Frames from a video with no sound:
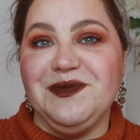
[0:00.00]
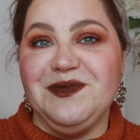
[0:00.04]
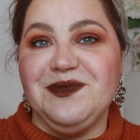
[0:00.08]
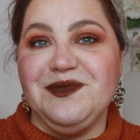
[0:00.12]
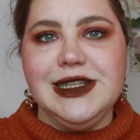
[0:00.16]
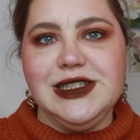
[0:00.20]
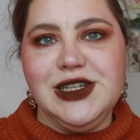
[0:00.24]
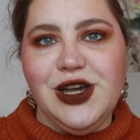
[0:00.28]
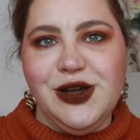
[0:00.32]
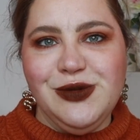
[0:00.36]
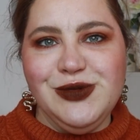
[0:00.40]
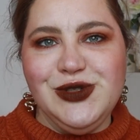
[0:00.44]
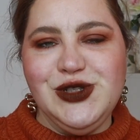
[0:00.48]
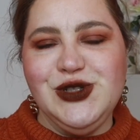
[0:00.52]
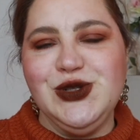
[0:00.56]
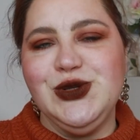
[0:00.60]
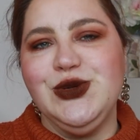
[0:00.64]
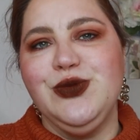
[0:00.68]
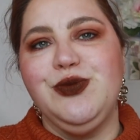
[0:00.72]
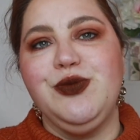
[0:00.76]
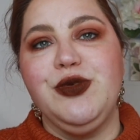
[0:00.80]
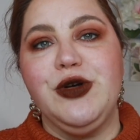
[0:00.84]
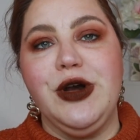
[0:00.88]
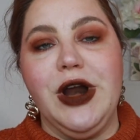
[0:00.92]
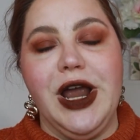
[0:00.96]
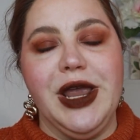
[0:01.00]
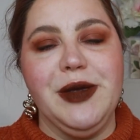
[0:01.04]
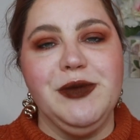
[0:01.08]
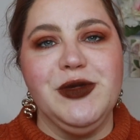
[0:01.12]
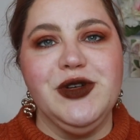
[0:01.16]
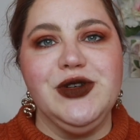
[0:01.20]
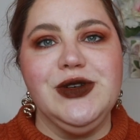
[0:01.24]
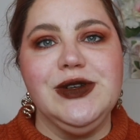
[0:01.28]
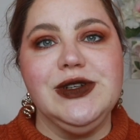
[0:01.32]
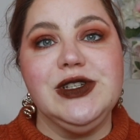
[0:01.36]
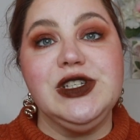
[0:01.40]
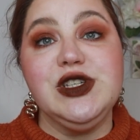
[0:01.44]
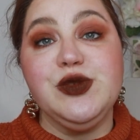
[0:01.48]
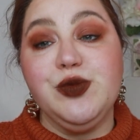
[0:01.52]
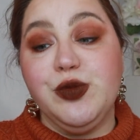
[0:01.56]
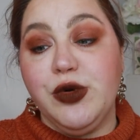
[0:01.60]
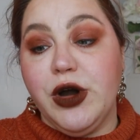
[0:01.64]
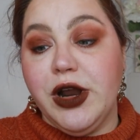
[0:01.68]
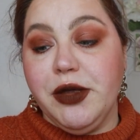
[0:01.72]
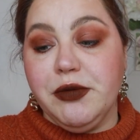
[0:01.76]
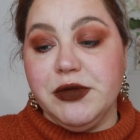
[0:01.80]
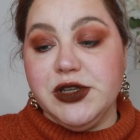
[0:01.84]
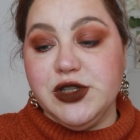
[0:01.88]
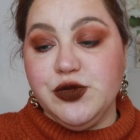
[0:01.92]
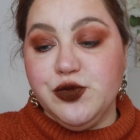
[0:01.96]
Let's come to primers,
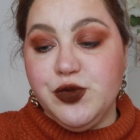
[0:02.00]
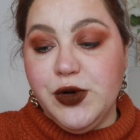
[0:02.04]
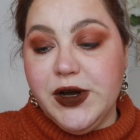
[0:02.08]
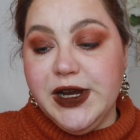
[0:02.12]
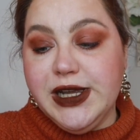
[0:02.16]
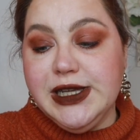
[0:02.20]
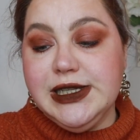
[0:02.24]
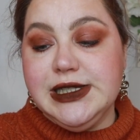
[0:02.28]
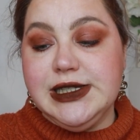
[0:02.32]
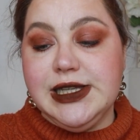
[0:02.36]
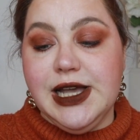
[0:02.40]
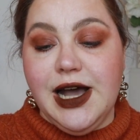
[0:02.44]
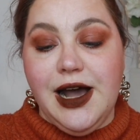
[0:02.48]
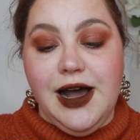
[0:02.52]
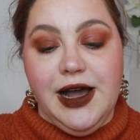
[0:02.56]
primer sprays.